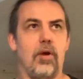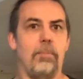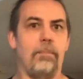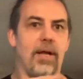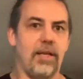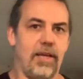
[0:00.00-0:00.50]

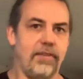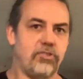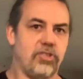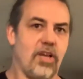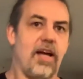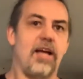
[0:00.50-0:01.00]
my left
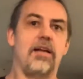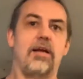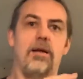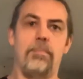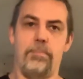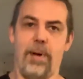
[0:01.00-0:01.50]
side
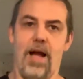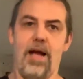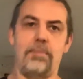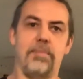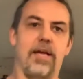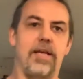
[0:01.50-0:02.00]

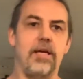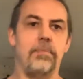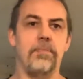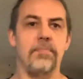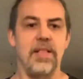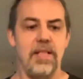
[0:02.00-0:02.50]
behind my hip.
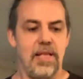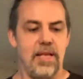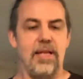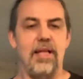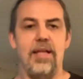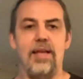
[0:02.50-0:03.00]

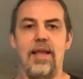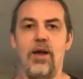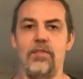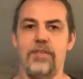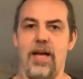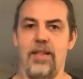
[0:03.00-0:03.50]
Now
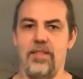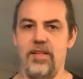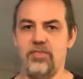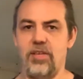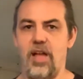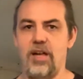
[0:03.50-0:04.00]
I've got
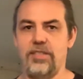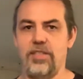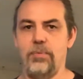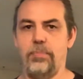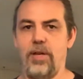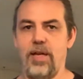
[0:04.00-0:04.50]
this locked
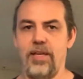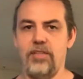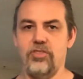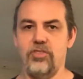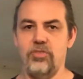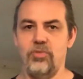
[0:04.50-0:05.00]
into
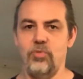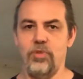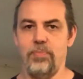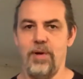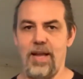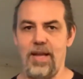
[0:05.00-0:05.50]
place
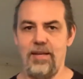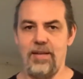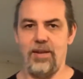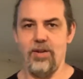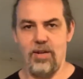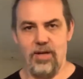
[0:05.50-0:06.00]
with my hand
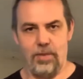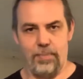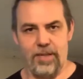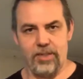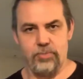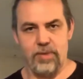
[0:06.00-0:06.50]
here up
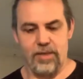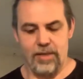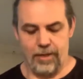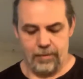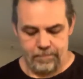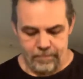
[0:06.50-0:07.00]
against my
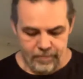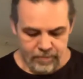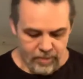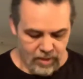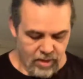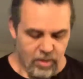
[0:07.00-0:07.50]
leg.
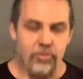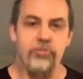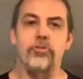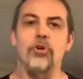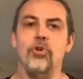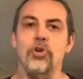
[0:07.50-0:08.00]

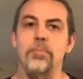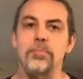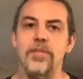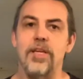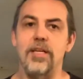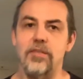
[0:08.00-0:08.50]
Fulcrum
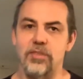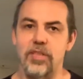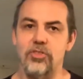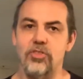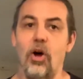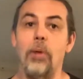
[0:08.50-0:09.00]
that
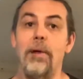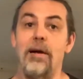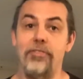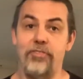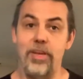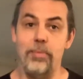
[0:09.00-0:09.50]
exists on my
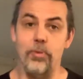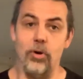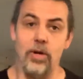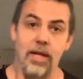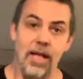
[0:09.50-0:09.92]
femur.